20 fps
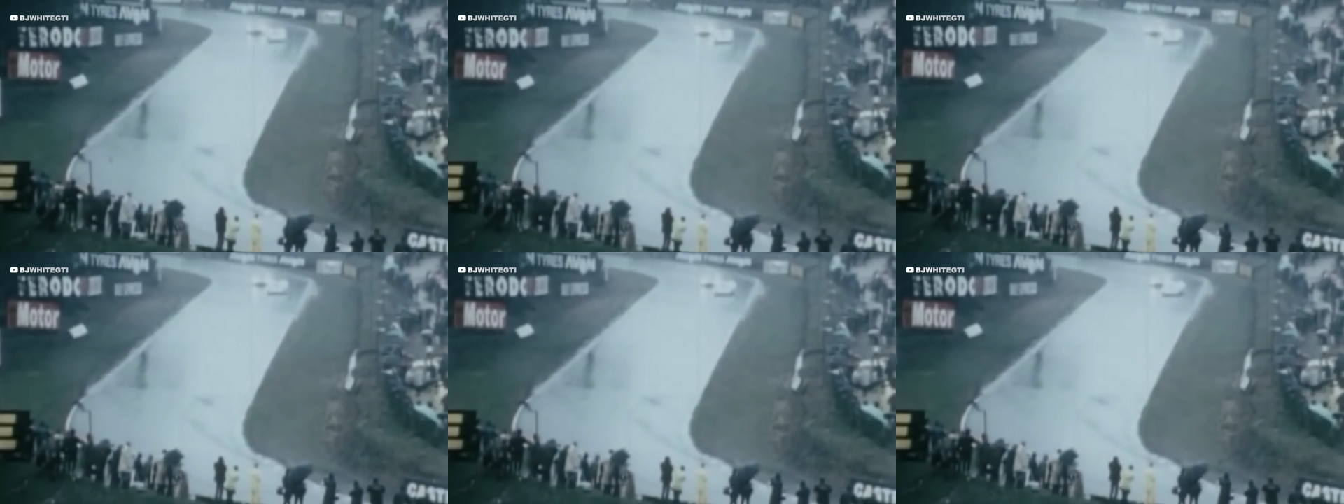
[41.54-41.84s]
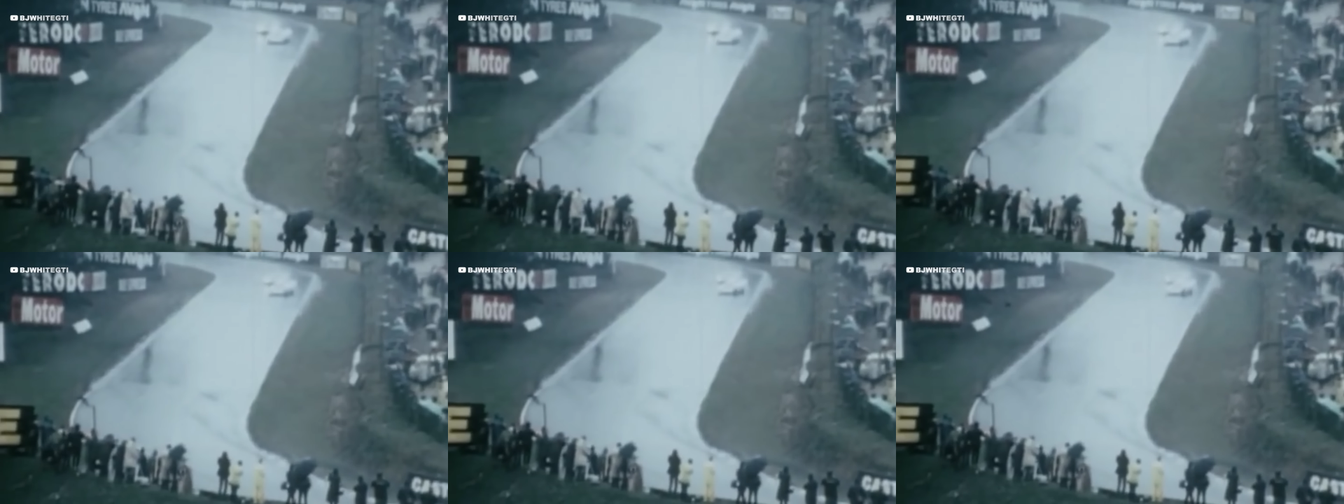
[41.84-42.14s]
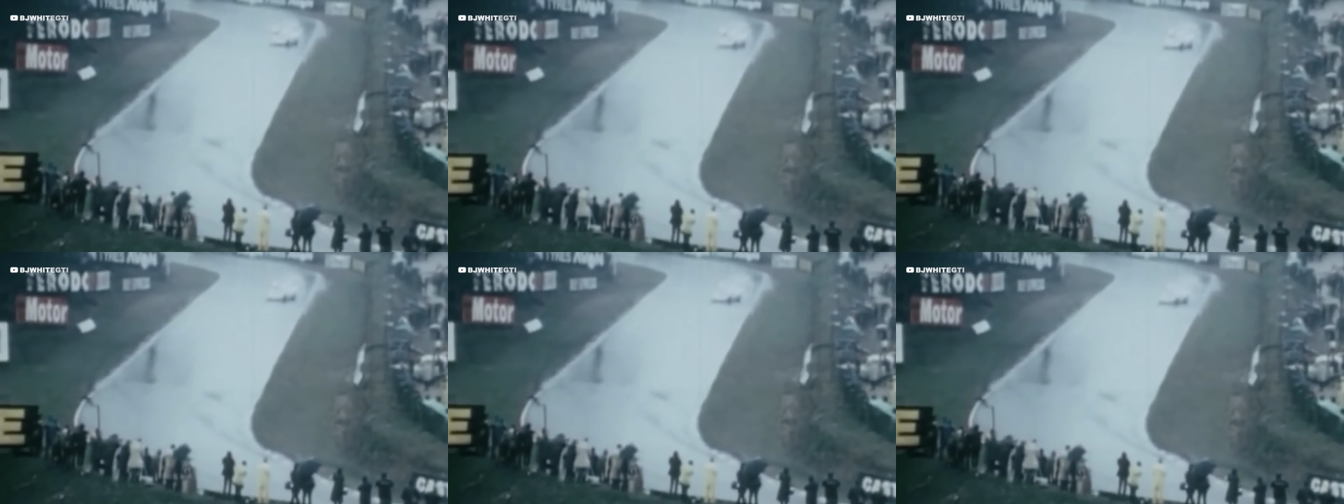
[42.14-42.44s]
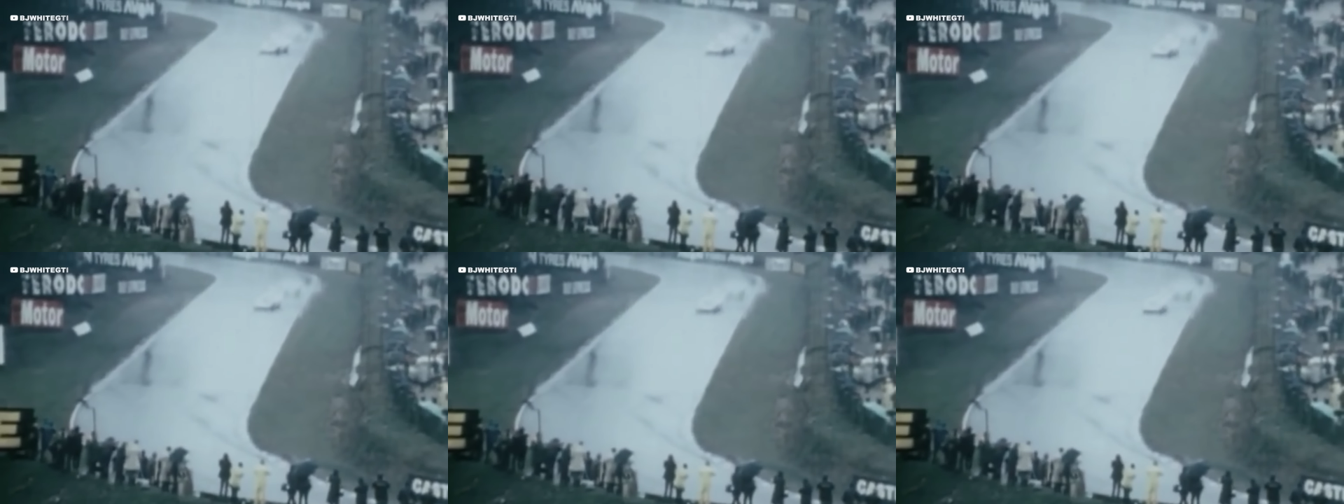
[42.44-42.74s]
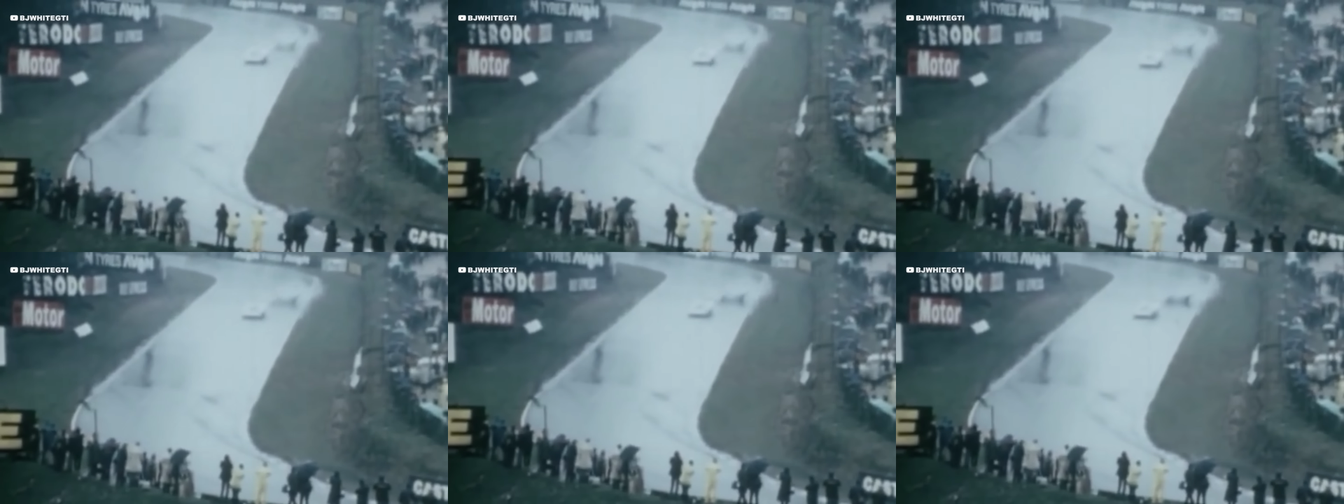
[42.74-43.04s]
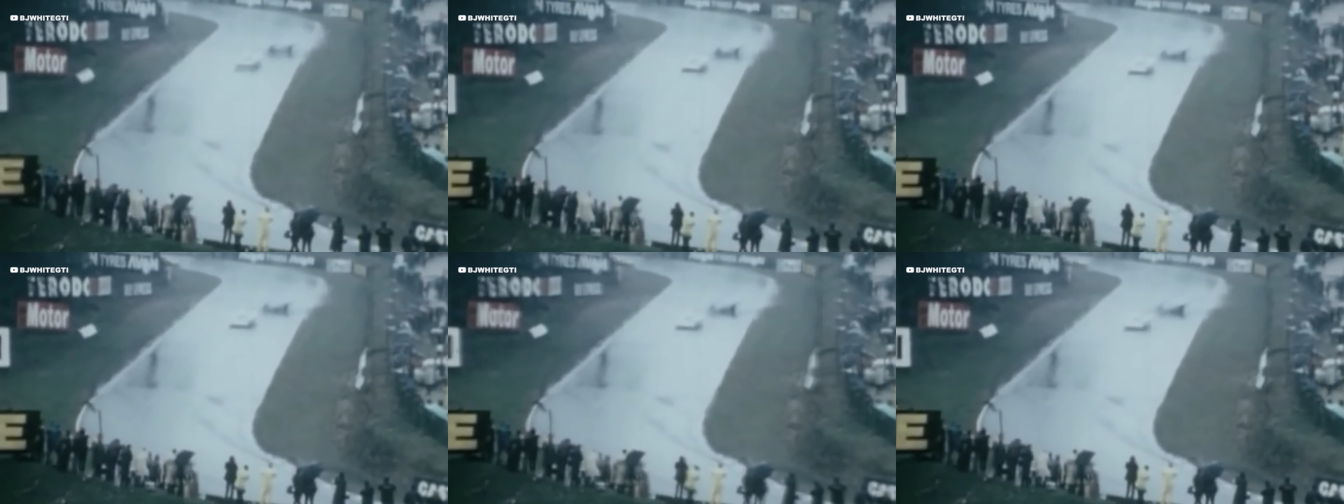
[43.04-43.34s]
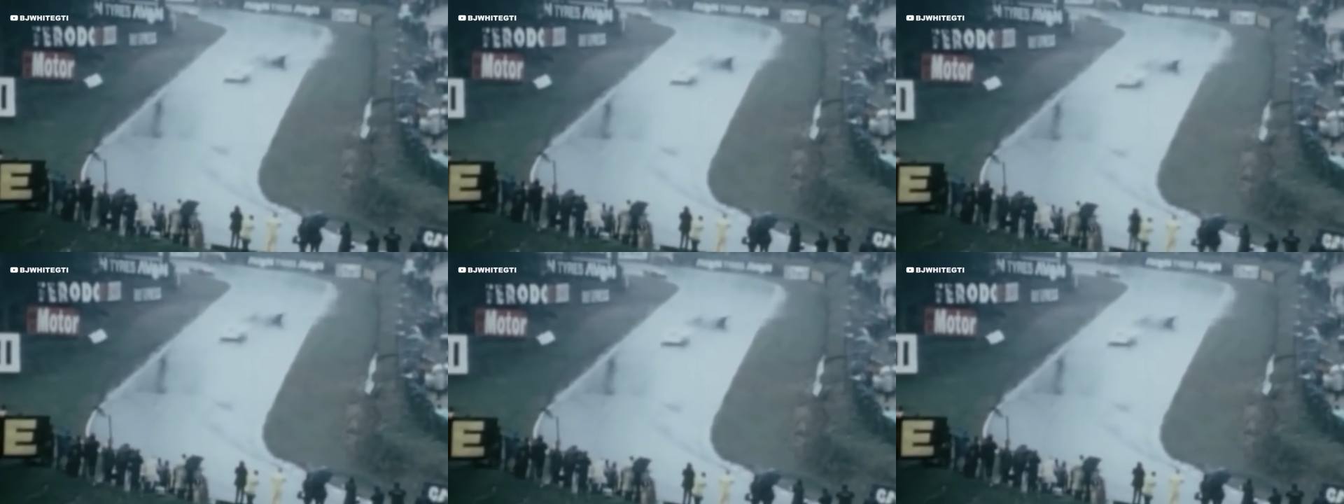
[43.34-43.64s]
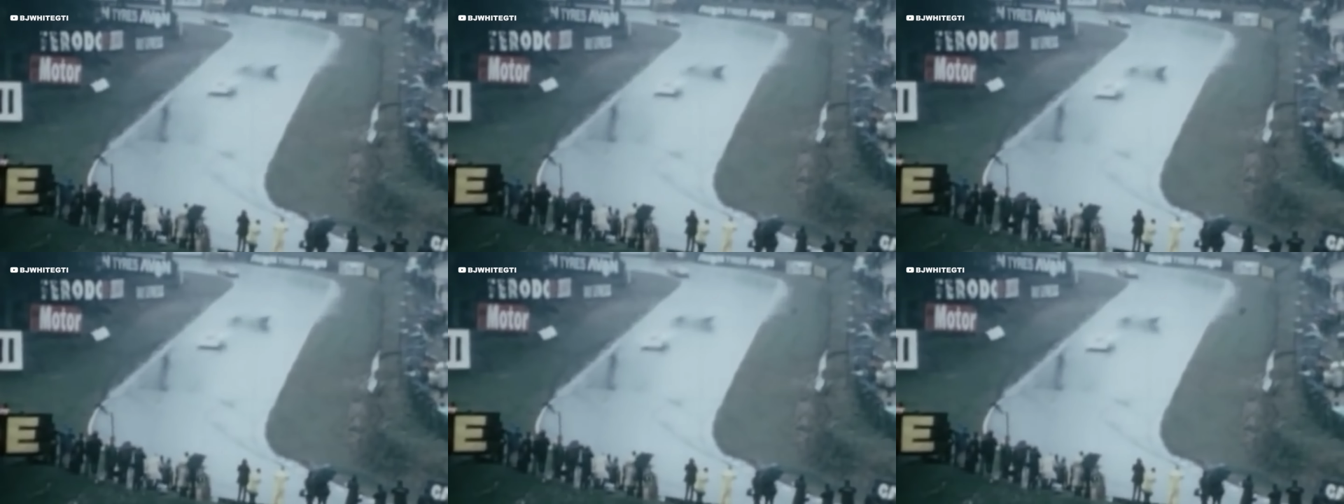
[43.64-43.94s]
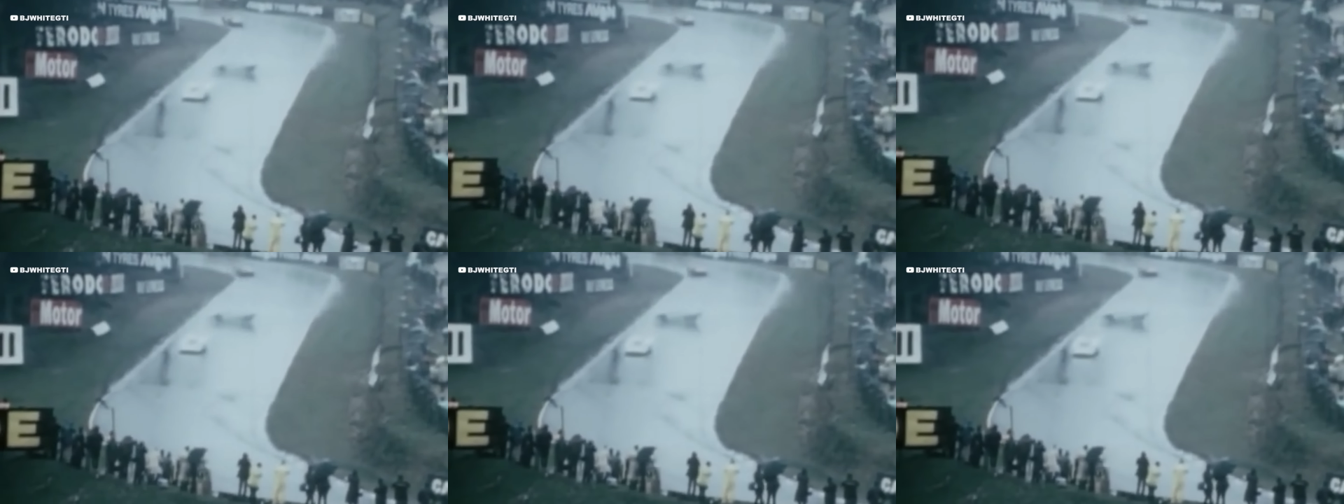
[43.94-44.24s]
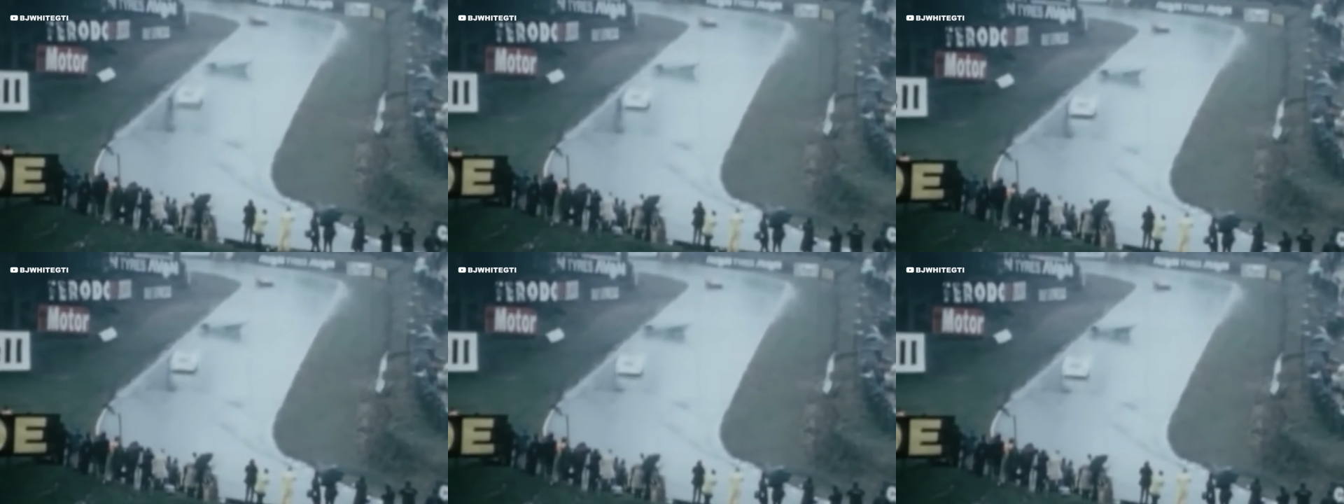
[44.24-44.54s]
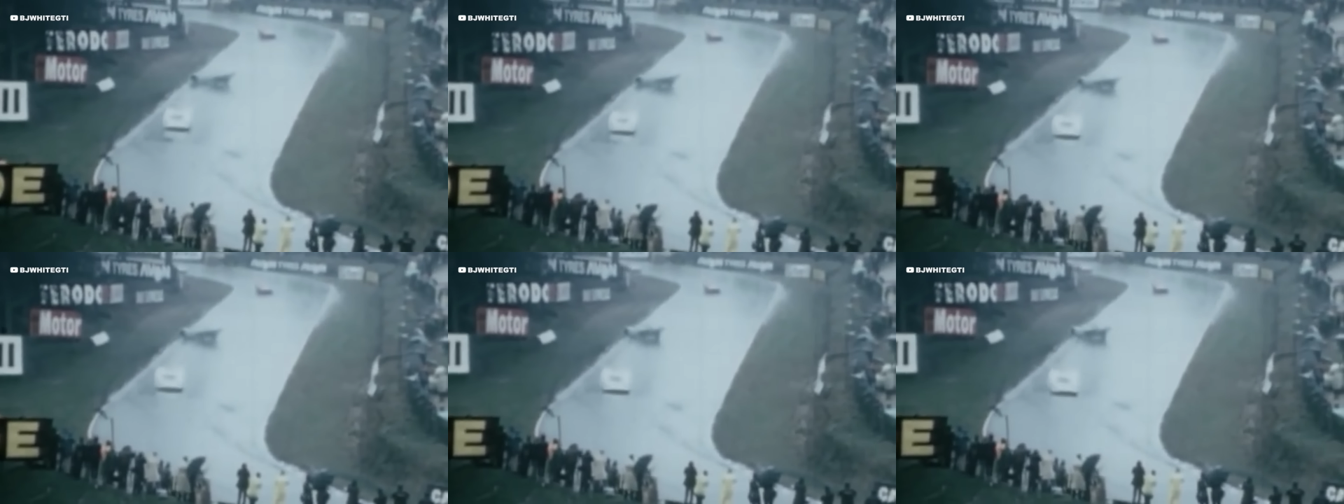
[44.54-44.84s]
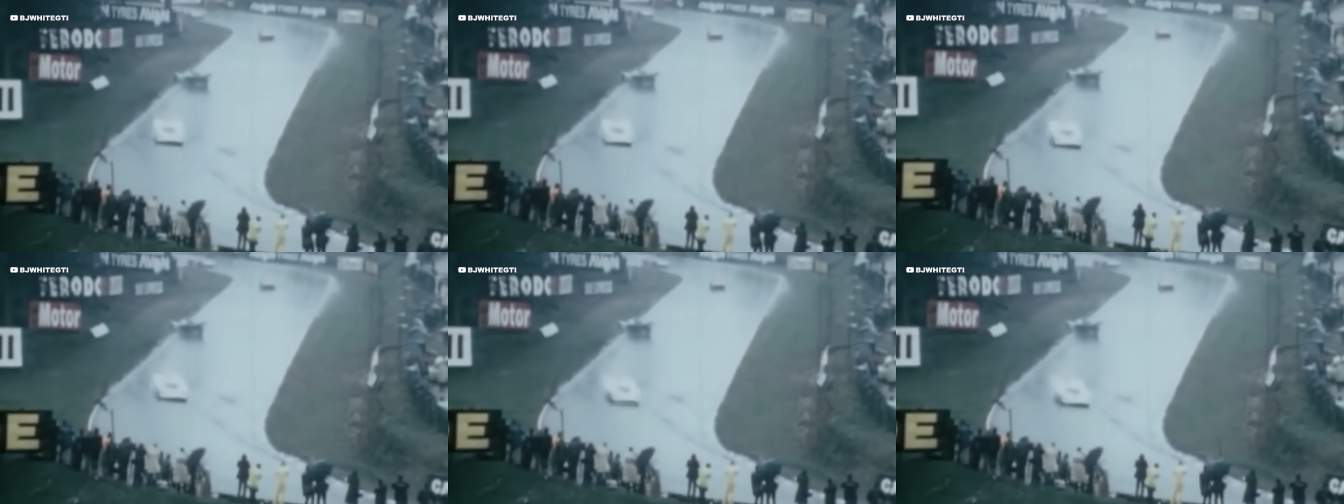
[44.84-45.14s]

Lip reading: [unreadable: no face in view]